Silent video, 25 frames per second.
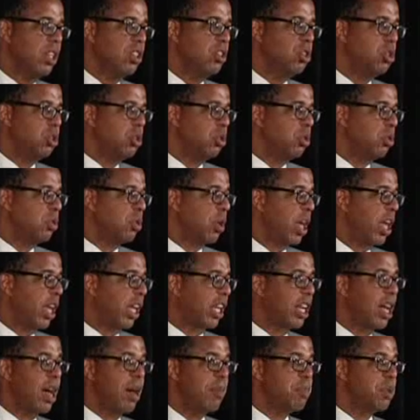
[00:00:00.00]
to a
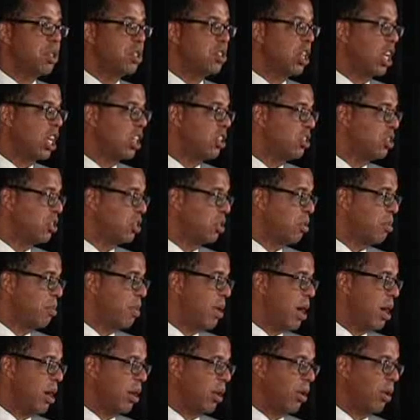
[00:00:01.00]
computational
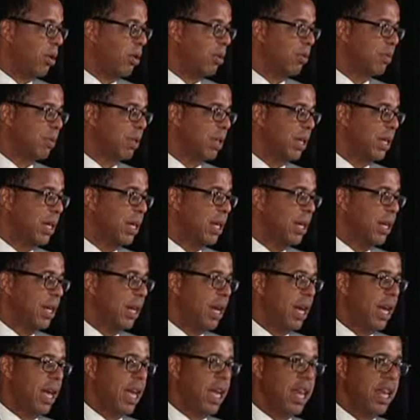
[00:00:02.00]
model.
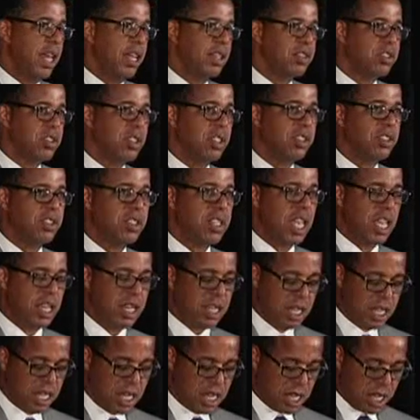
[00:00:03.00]
And as the
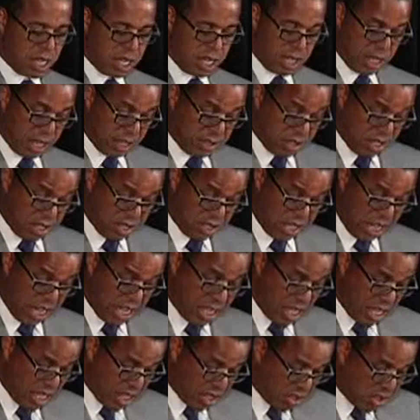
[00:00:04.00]

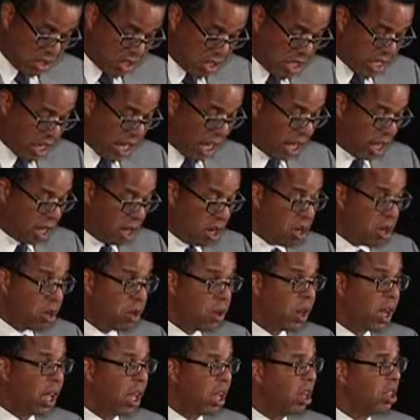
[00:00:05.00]
Sandia
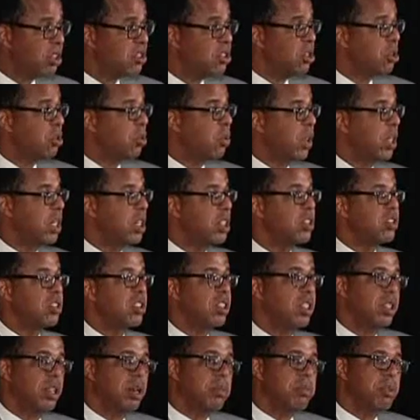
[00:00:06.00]
CIO, I also witnessed
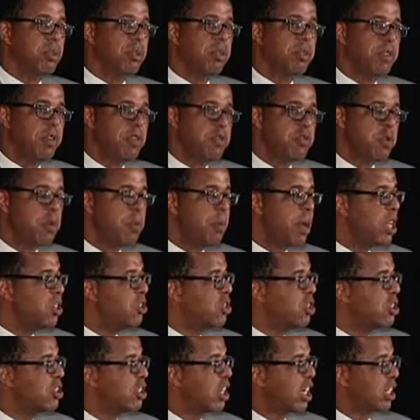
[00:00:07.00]
a number of
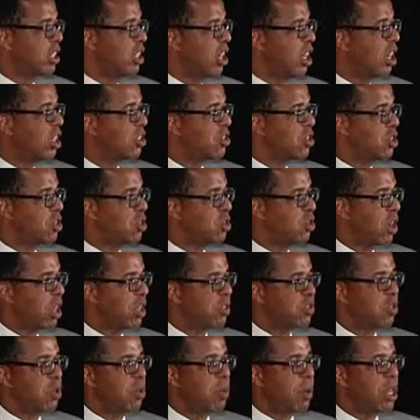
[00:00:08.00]
information technology
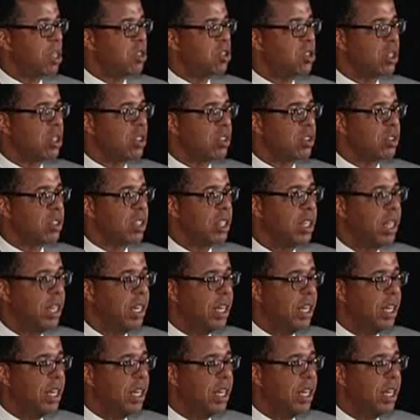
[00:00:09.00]
transformations.